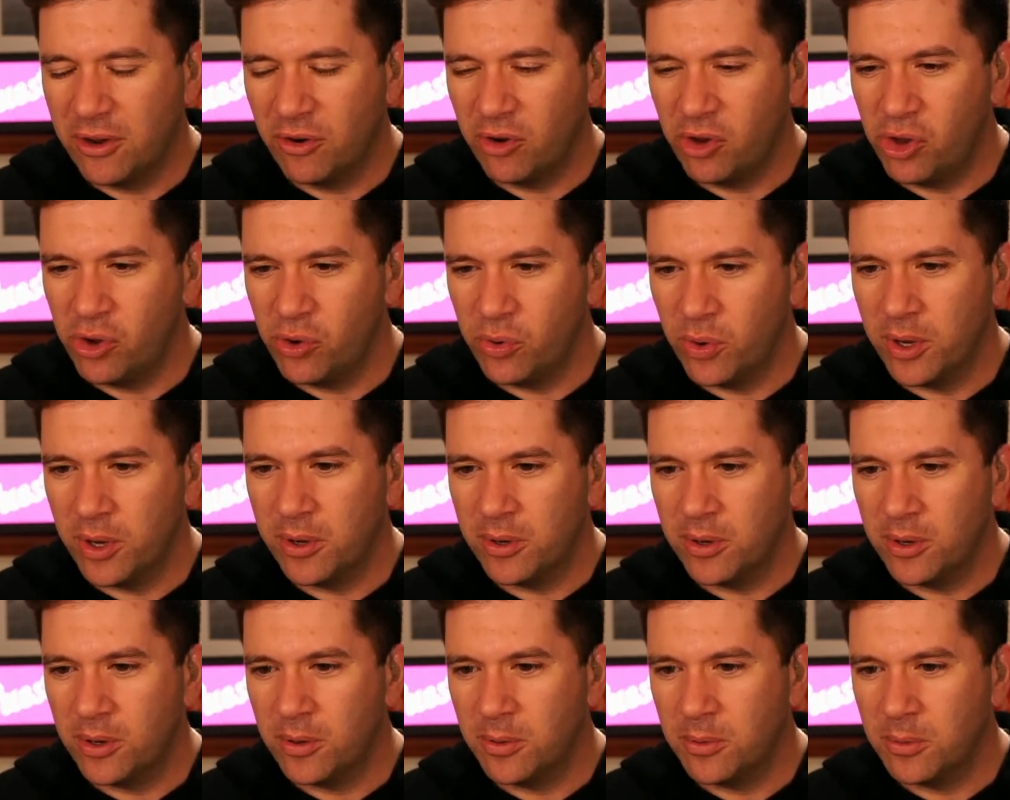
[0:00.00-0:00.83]
you
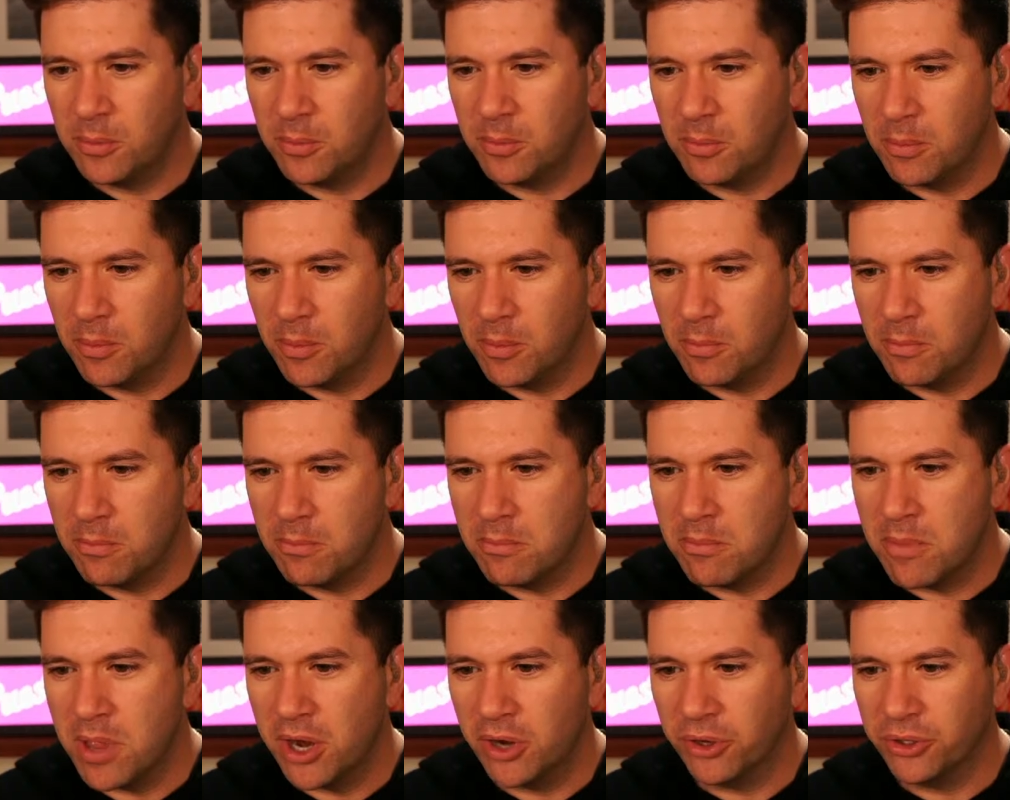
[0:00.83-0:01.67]
and
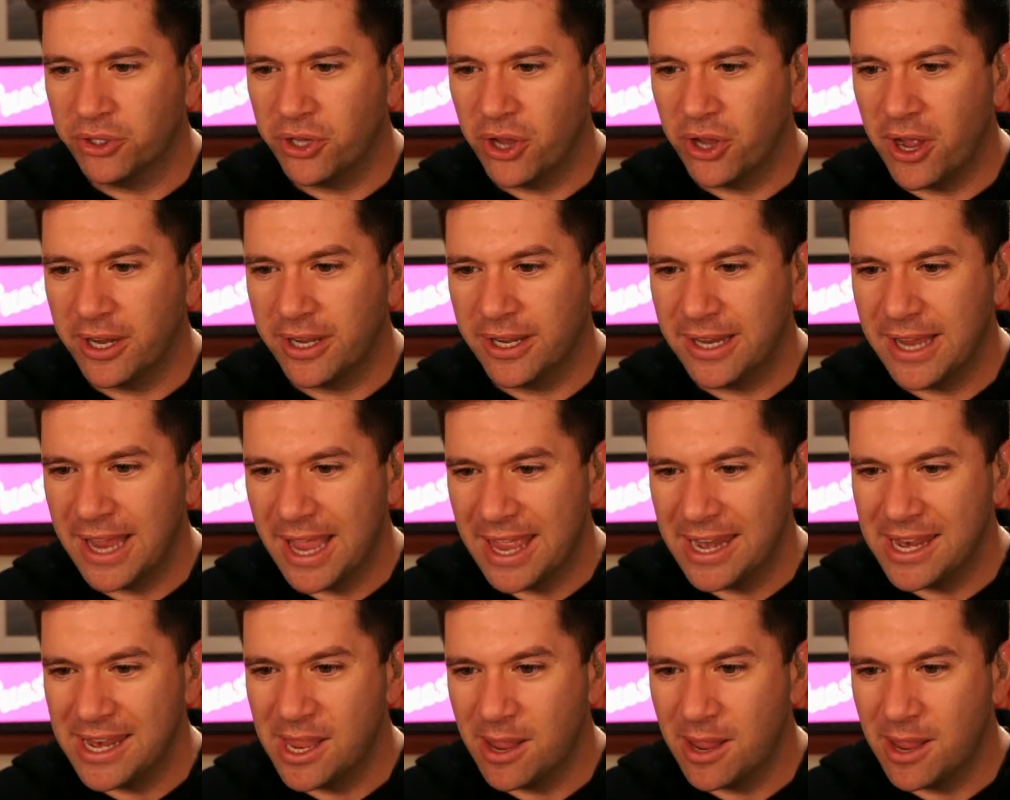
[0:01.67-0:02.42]
Middle talk again?